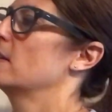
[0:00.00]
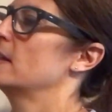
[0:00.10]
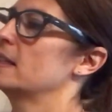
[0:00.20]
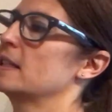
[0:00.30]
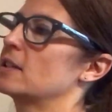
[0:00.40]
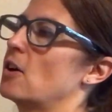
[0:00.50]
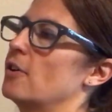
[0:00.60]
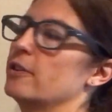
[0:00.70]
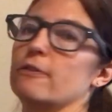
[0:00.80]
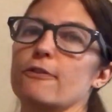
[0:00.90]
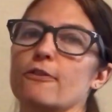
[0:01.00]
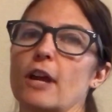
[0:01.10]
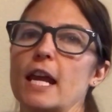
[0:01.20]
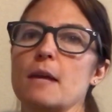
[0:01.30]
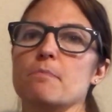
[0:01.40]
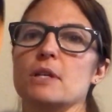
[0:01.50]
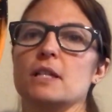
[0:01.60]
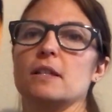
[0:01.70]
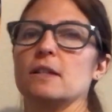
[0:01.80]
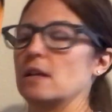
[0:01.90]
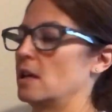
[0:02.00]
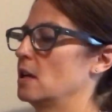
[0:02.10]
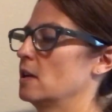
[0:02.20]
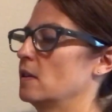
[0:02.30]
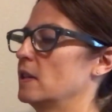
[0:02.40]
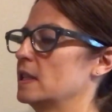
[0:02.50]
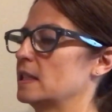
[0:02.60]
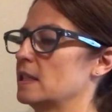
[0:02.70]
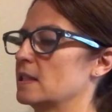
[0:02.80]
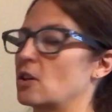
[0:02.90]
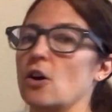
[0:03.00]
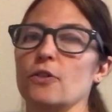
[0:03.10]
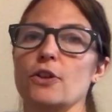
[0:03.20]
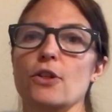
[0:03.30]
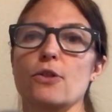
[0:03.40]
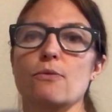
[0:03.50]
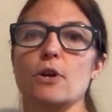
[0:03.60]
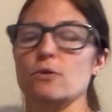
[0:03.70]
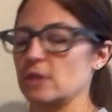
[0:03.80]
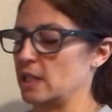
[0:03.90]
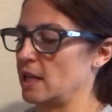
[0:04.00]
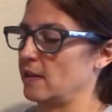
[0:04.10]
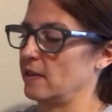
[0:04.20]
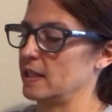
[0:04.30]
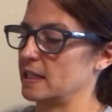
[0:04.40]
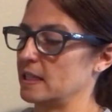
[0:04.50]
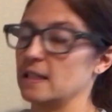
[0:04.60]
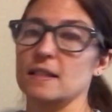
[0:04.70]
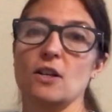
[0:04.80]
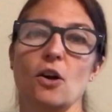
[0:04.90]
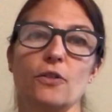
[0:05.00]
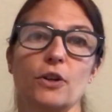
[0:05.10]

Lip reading: This is called the frame, this is called the throat, and this is called the